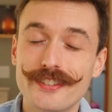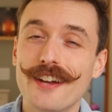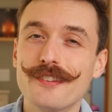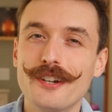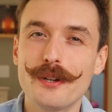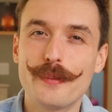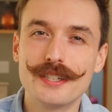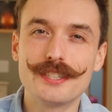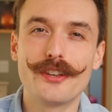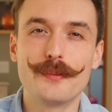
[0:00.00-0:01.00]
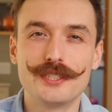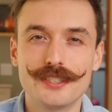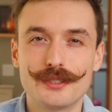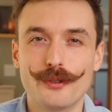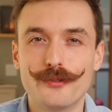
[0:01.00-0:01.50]
I've downloaded a bunch of
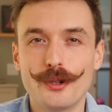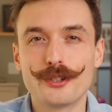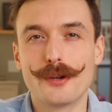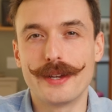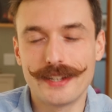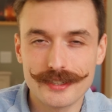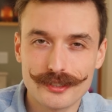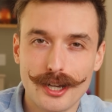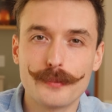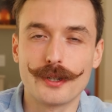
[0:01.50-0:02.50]
images to a folder on my desktop